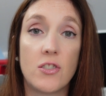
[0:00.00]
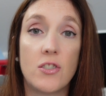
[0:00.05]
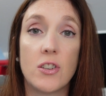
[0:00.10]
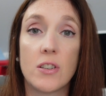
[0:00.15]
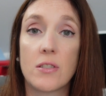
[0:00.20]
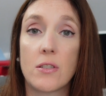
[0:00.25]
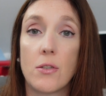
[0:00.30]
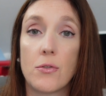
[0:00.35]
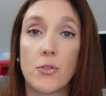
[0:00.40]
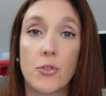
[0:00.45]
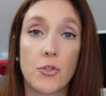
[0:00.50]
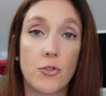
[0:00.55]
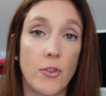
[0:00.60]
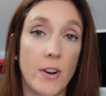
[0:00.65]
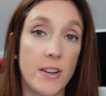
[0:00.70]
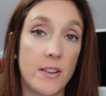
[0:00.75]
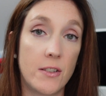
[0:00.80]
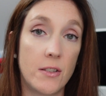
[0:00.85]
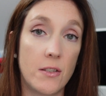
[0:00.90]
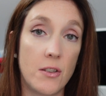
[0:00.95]
Just go
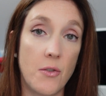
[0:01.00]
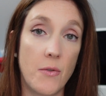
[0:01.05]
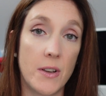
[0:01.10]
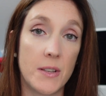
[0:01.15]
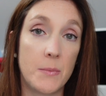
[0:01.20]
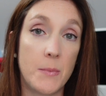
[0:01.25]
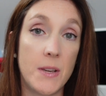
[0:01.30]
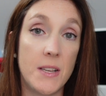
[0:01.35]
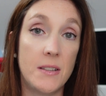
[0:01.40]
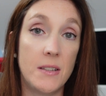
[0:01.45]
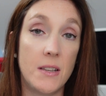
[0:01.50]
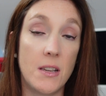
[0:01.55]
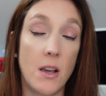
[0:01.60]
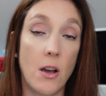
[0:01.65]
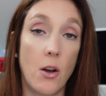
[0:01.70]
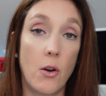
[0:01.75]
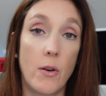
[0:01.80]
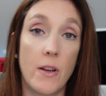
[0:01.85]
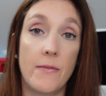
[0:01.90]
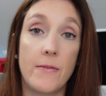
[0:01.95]
straight to the
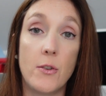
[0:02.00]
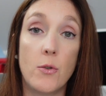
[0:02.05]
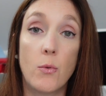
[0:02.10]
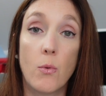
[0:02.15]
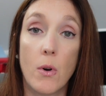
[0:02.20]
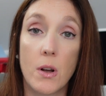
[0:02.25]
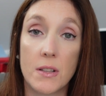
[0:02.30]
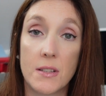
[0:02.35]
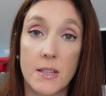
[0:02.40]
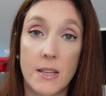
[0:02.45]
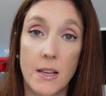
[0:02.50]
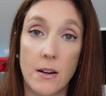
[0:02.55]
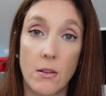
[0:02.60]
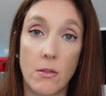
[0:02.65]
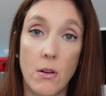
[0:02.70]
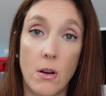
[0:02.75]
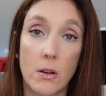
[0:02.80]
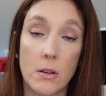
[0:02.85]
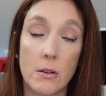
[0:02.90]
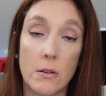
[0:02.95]
USPTO. If you want to get a
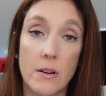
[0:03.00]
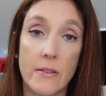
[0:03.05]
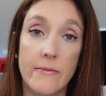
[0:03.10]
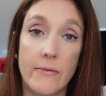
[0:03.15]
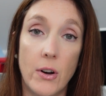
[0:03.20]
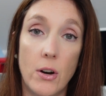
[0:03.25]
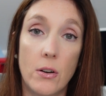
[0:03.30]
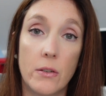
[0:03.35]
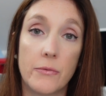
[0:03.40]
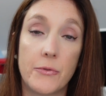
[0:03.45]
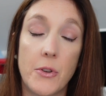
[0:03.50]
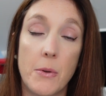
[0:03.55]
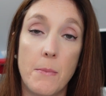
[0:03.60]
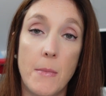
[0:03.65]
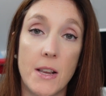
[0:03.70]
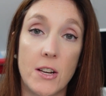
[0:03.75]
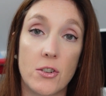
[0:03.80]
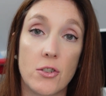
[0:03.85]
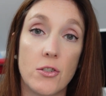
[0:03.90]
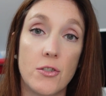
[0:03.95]
lawyer involved,
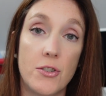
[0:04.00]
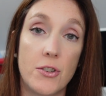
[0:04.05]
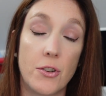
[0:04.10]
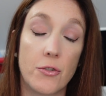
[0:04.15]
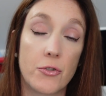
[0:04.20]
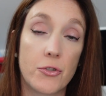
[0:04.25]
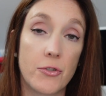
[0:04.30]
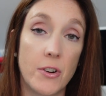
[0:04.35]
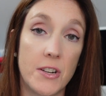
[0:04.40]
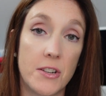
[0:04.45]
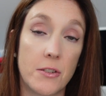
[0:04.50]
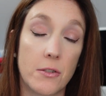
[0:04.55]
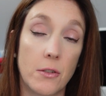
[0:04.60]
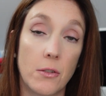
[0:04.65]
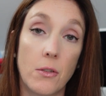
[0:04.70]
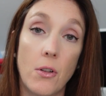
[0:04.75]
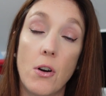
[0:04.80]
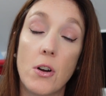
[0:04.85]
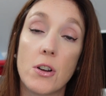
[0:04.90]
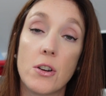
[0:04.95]
make sure you go straight to the
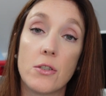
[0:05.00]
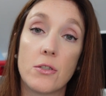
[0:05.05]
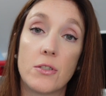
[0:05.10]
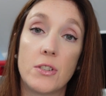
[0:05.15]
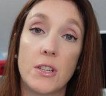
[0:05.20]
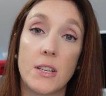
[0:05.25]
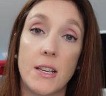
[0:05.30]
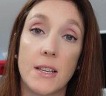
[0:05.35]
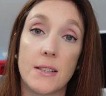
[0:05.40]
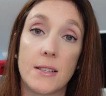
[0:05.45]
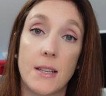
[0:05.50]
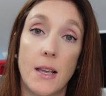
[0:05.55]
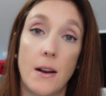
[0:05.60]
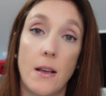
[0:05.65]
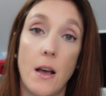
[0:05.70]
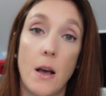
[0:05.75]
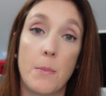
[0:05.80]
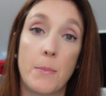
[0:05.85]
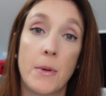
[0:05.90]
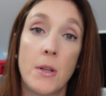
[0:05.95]
lawyer to get set
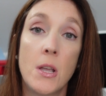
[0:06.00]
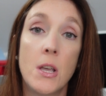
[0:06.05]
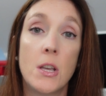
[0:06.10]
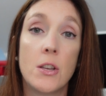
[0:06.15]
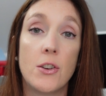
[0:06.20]
up.